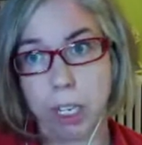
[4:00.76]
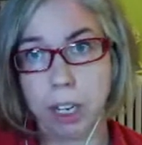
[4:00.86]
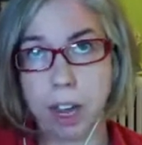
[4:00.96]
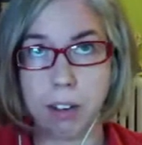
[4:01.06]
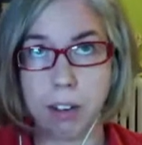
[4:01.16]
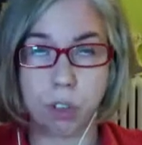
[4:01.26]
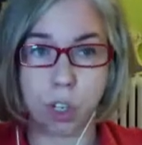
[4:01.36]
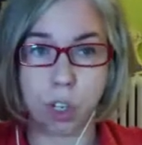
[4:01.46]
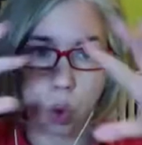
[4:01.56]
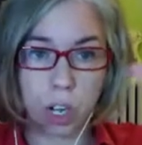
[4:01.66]
kind of
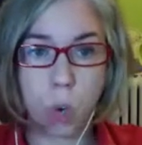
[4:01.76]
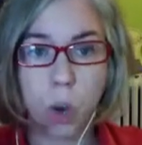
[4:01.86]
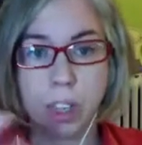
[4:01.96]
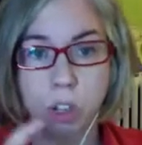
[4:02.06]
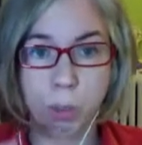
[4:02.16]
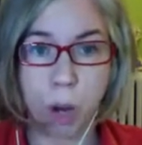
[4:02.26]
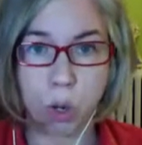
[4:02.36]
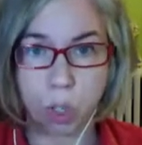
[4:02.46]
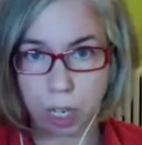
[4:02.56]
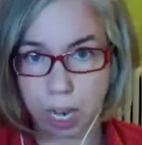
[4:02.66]
storing away those
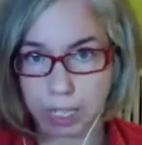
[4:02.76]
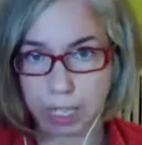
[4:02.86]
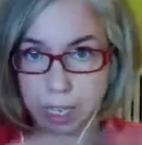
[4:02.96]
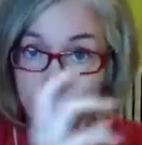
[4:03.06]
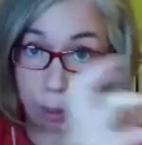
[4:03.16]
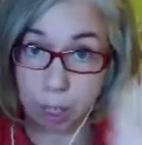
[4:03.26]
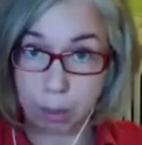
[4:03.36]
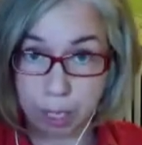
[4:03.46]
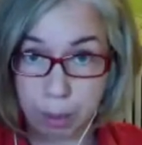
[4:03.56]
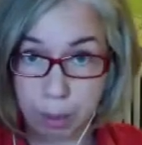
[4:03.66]
poetry ideas, putting them
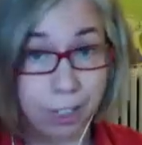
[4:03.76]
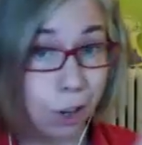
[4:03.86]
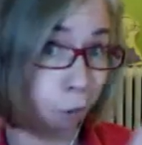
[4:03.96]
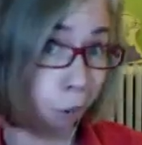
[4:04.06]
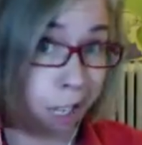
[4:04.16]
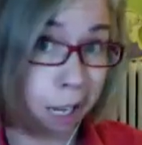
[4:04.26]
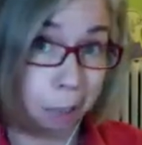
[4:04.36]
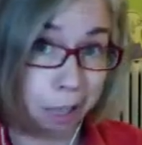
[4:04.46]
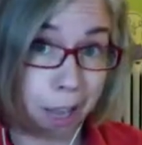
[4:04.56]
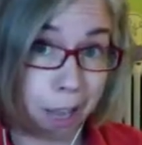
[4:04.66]
someplace, hopefully
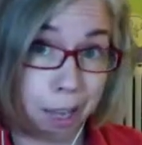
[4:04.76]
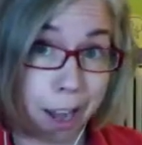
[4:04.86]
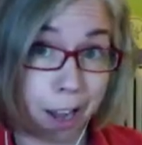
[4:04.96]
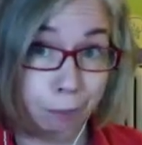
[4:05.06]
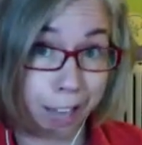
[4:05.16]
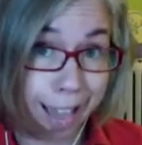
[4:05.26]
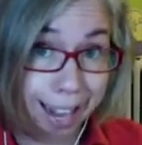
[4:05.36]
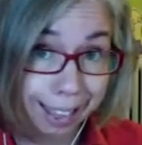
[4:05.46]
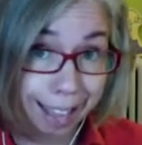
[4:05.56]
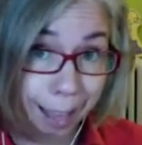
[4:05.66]
keeping them and not
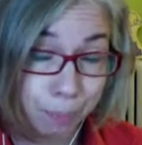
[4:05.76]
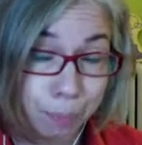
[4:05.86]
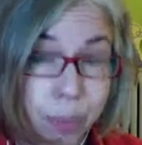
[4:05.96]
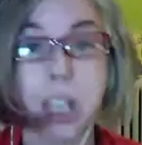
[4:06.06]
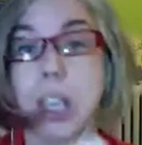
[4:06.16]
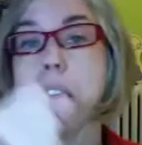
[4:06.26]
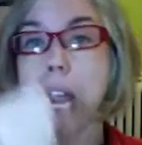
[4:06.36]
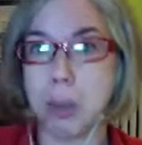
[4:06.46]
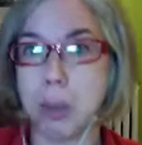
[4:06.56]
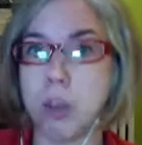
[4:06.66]
forgetting them,
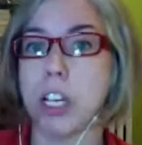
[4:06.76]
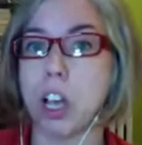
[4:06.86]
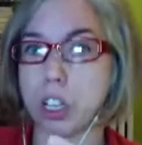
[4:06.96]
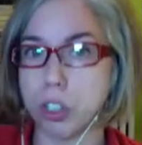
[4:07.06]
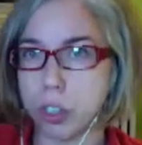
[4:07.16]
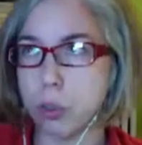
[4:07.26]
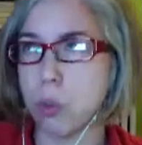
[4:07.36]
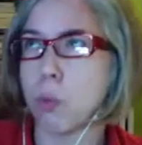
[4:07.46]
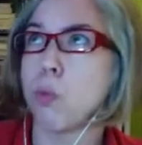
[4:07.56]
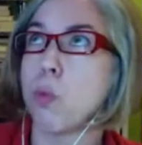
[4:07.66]
and moving on
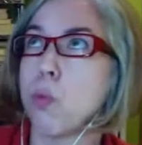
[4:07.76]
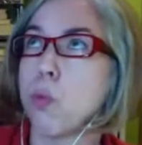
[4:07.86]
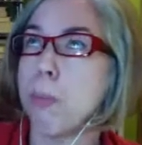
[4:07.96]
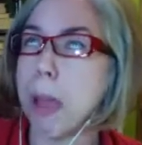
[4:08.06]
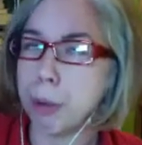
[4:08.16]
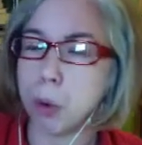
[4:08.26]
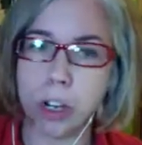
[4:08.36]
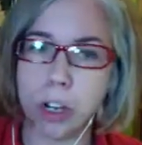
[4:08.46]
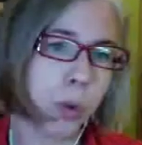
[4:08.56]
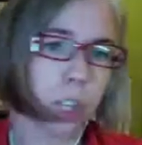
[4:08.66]
to remember where
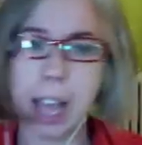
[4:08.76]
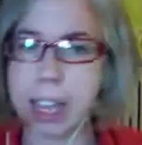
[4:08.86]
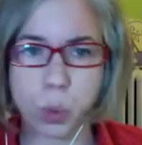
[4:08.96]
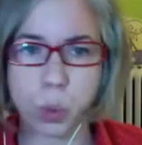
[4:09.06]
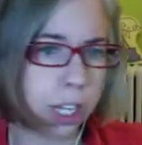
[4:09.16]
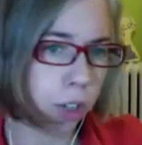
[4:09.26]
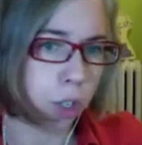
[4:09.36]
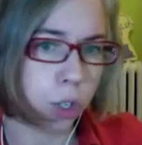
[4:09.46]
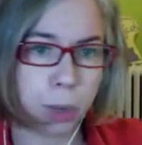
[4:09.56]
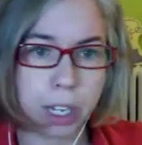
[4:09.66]
you were last week or
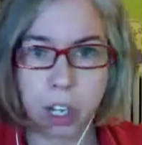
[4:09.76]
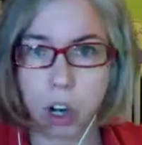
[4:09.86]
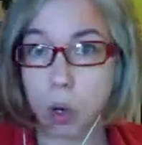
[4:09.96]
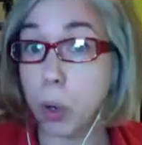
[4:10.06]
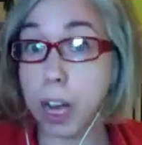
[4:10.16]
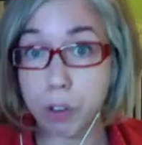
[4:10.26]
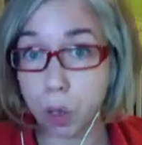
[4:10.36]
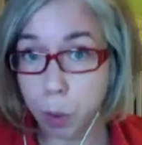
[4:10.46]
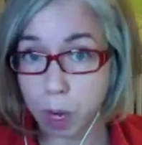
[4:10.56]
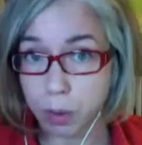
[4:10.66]
2 weeks ago or whatever it
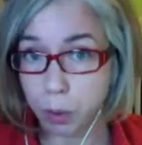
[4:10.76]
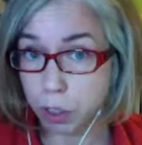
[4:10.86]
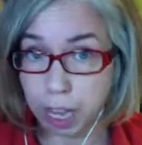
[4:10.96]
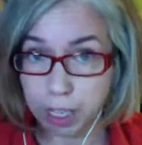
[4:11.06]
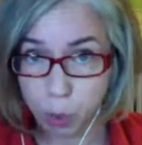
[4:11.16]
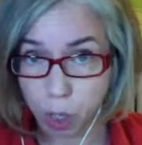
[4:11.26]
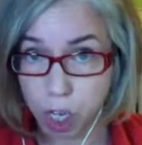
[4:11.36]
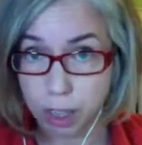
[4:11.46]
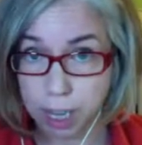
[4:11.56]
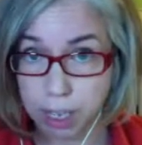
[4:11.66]
was when you last worked
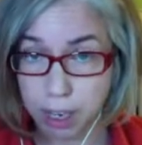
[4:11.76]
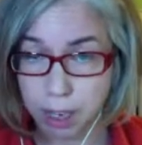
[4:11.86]
on the essay.